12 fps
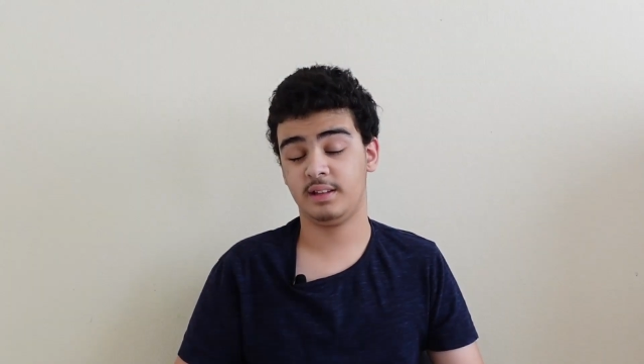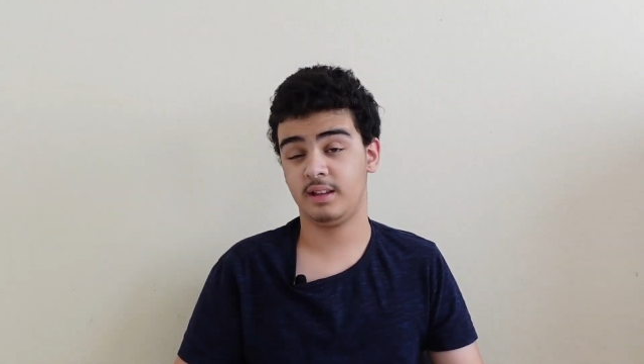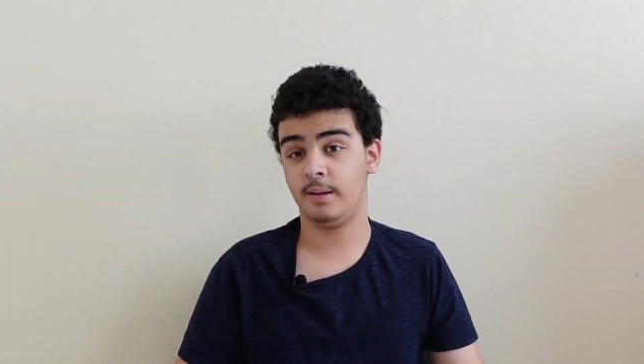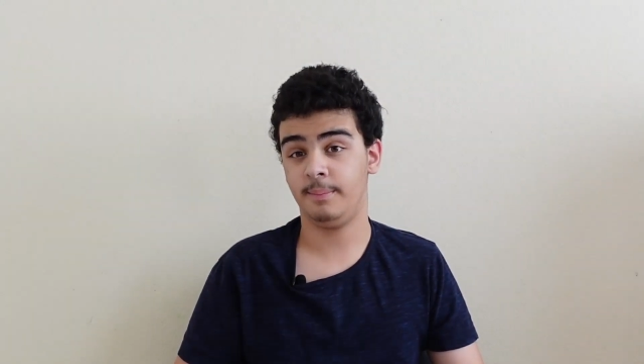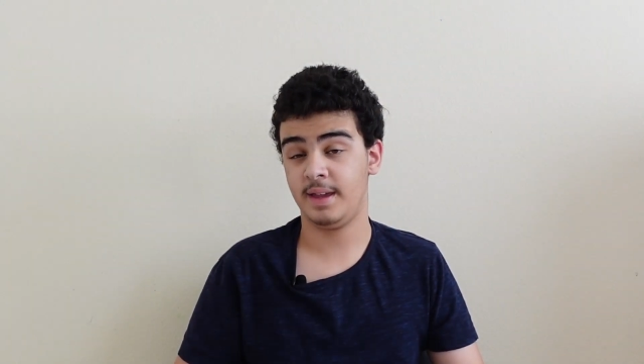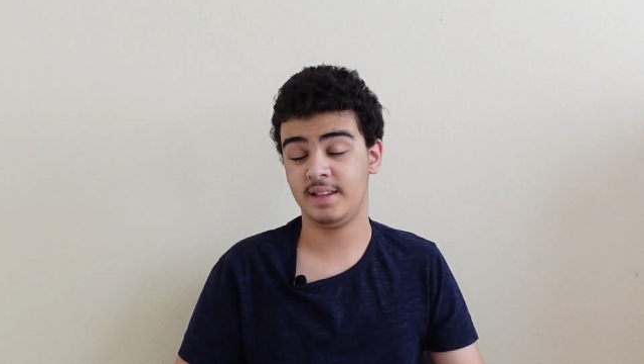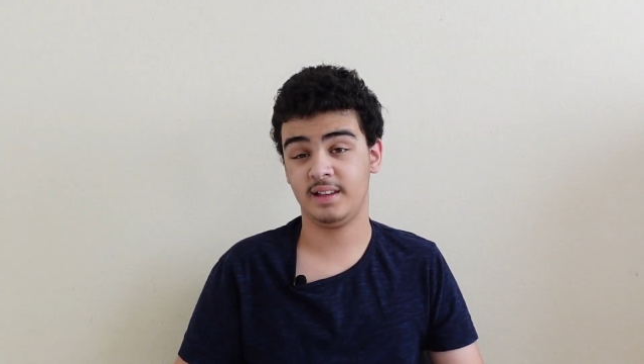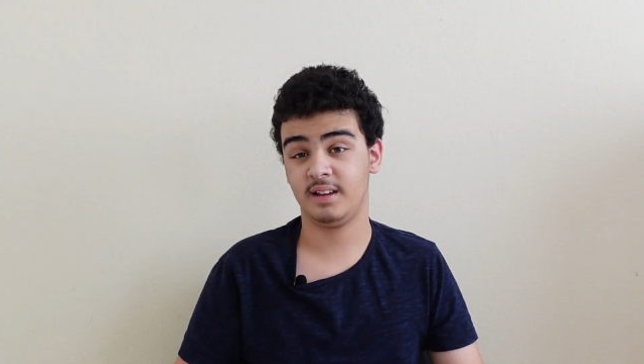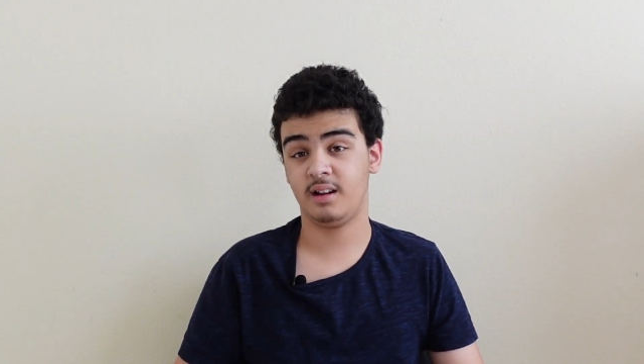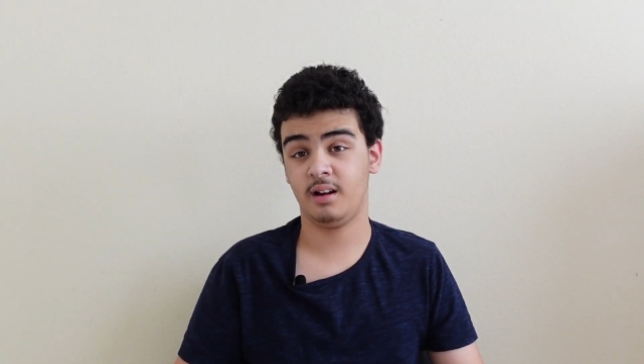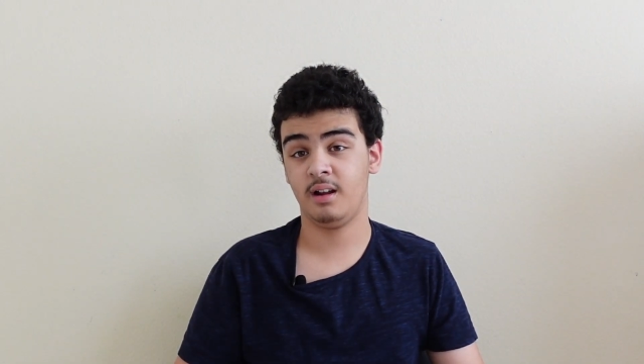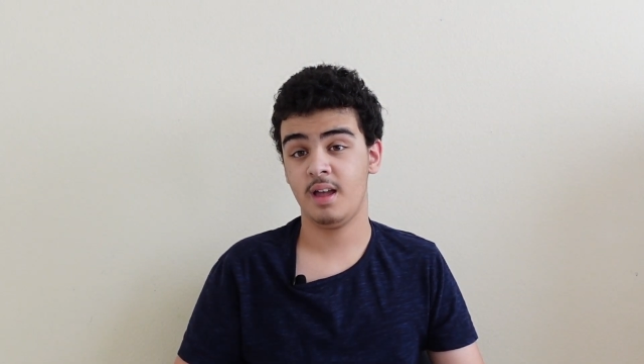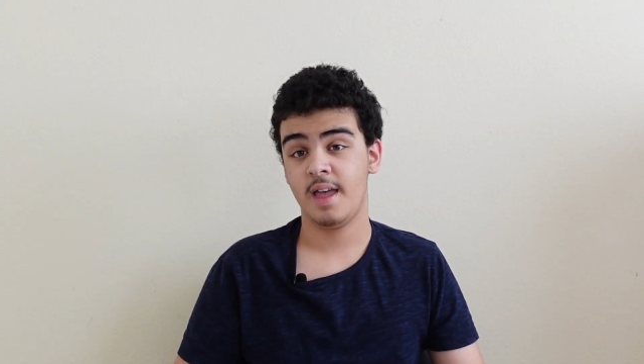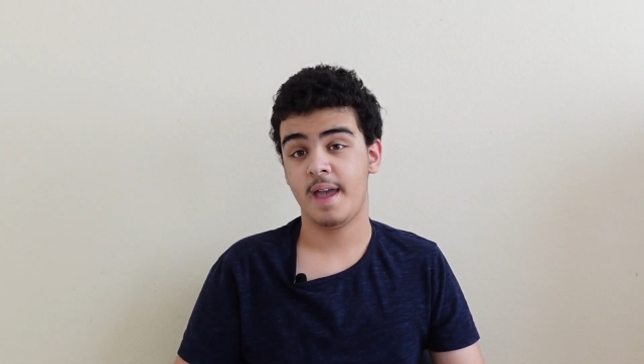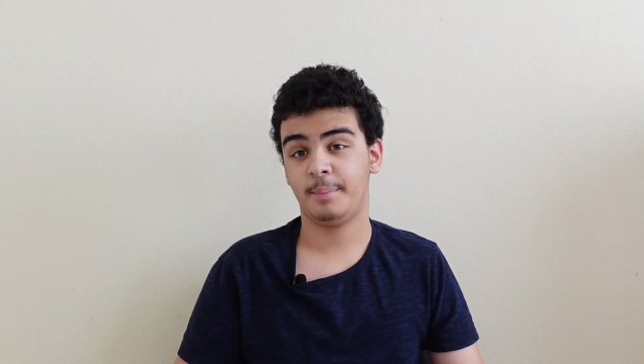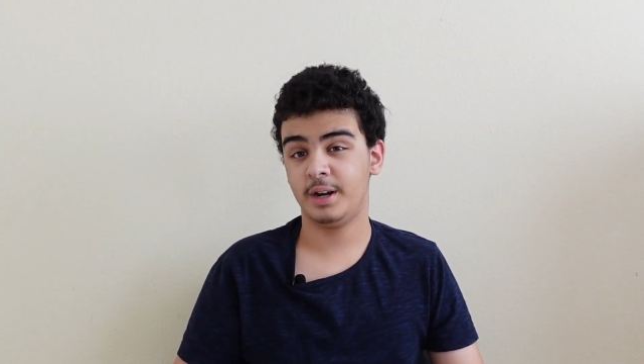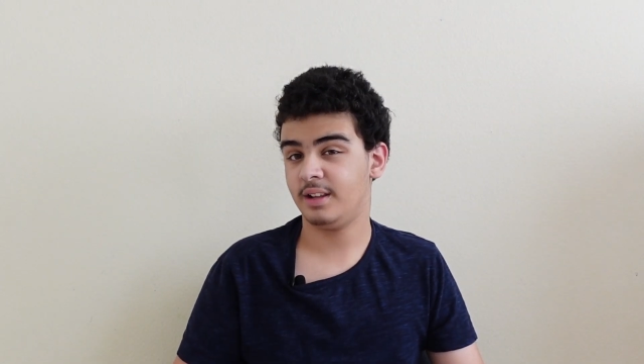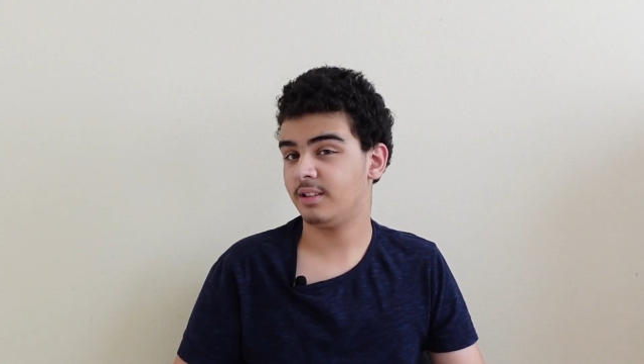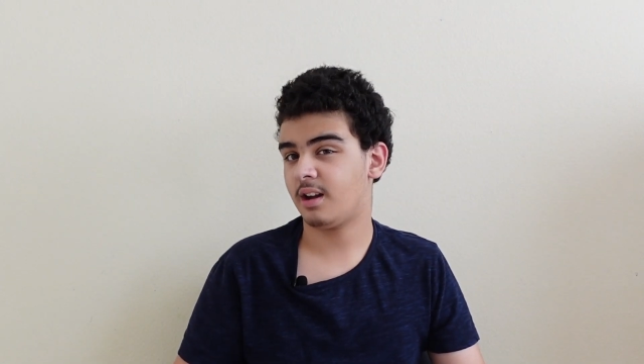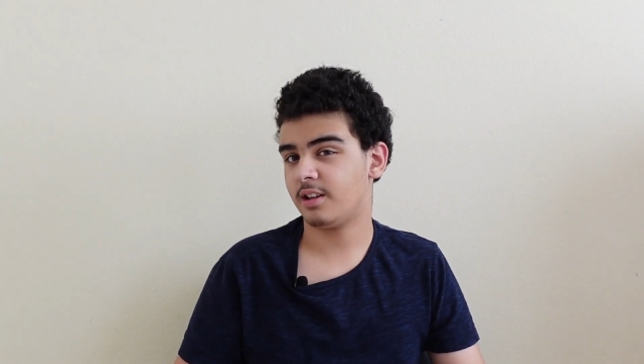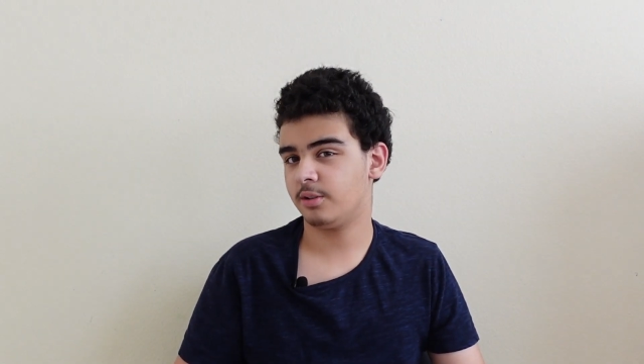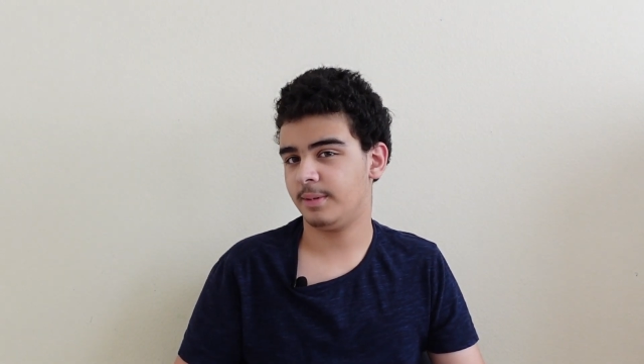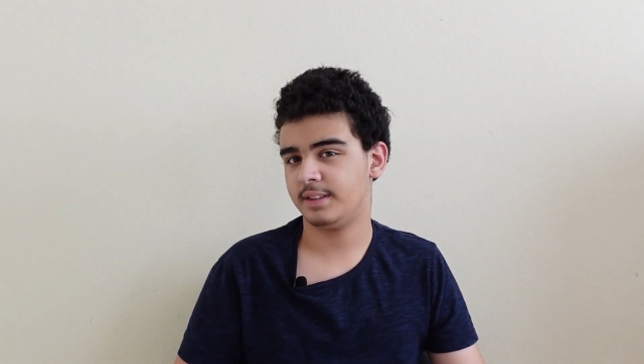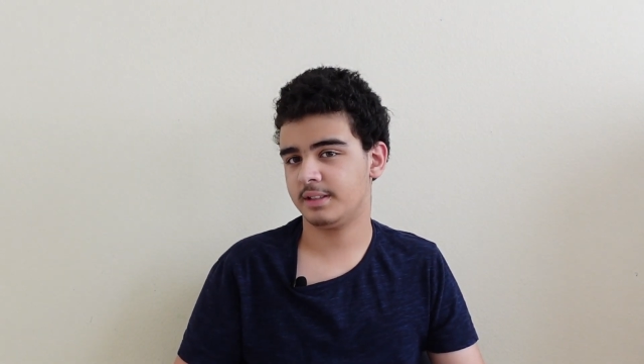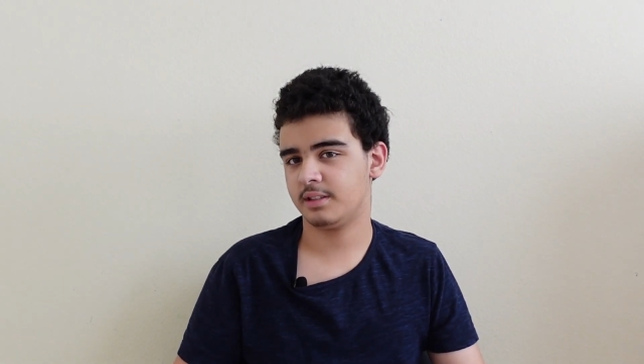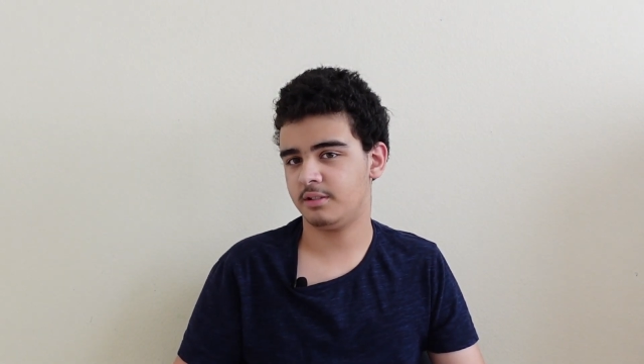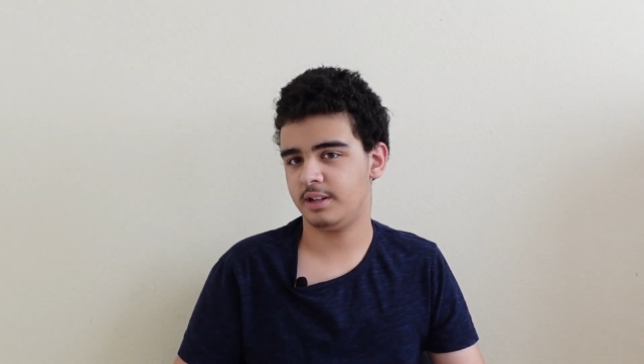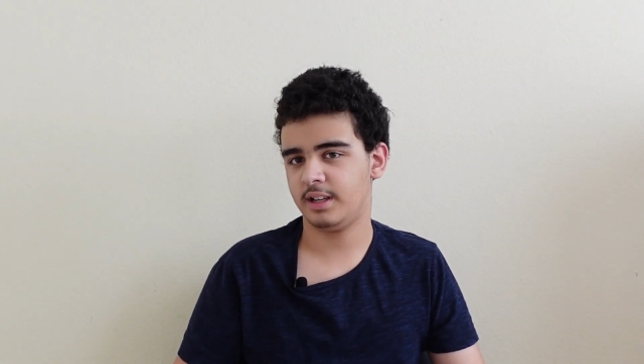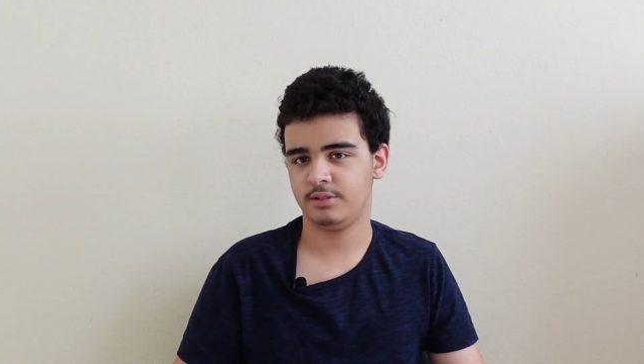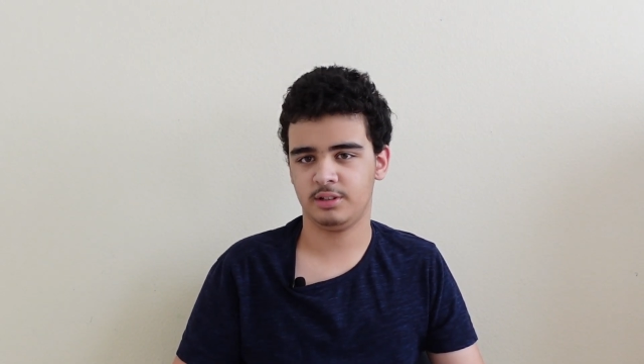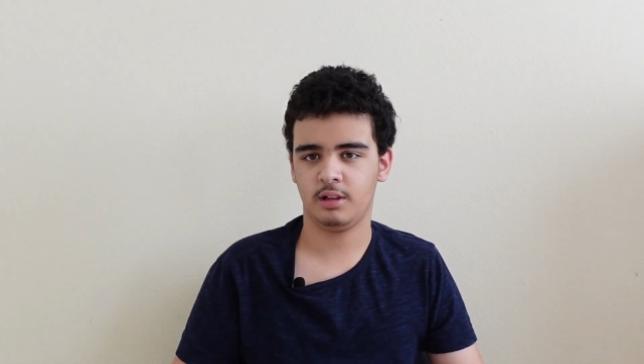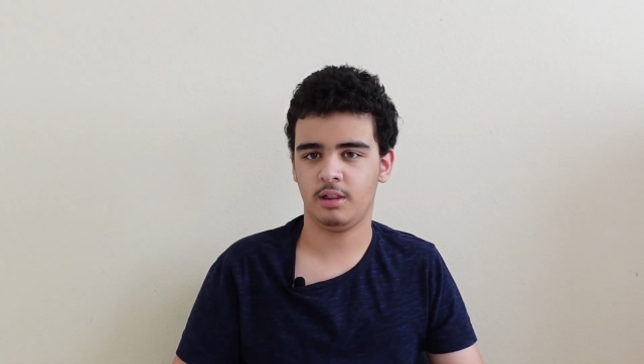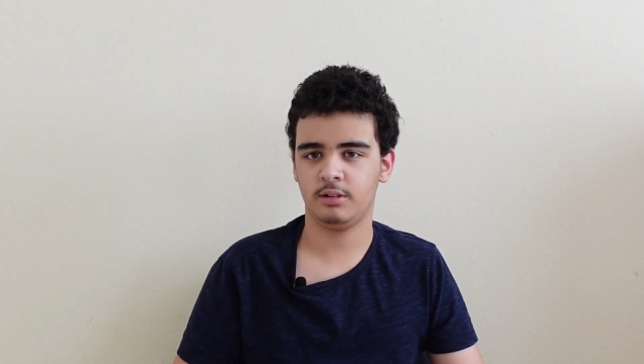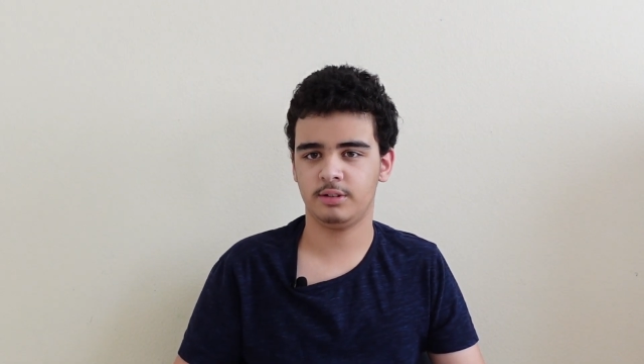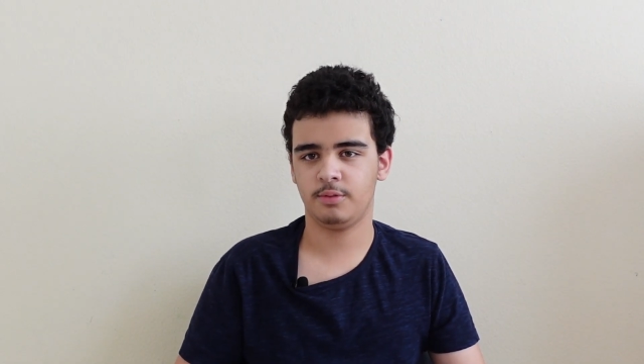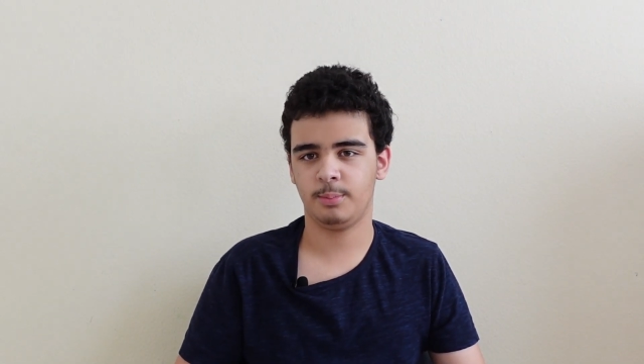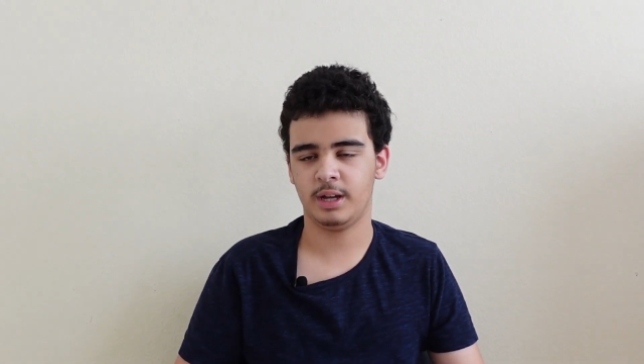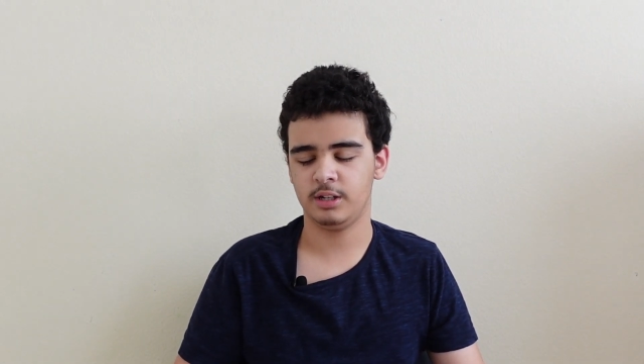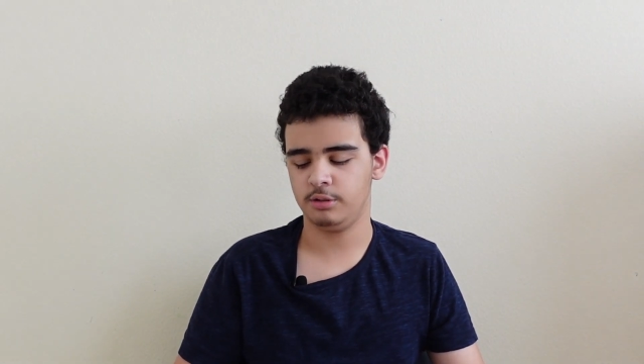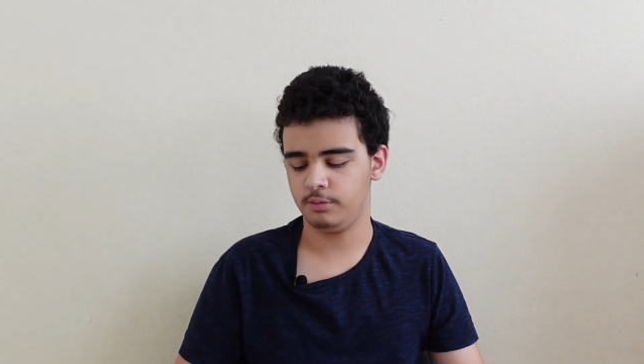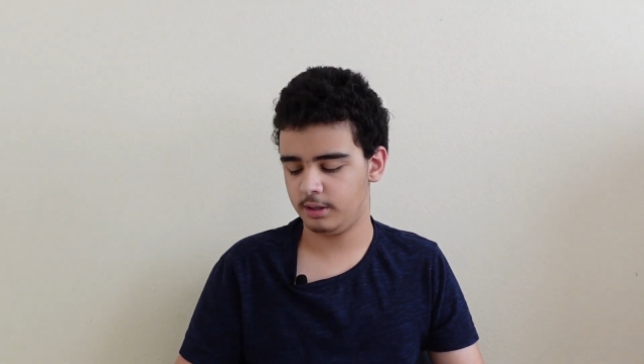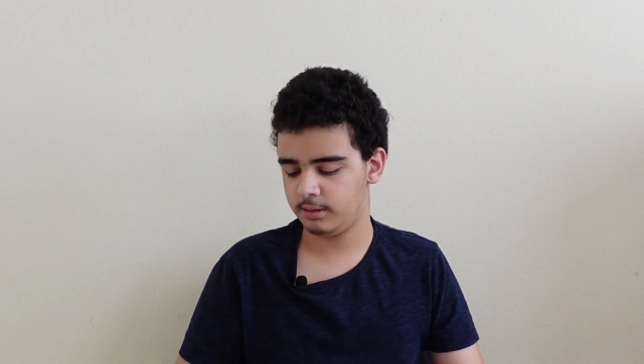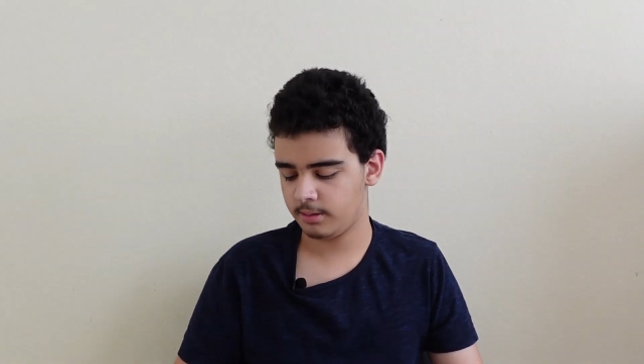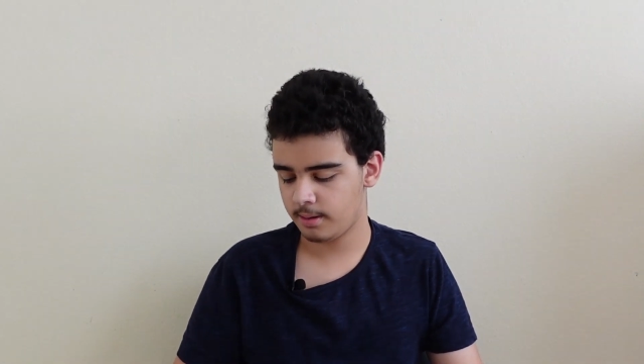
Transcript: an amazing car, but it'll cost you about $600,000 if you buy a new one.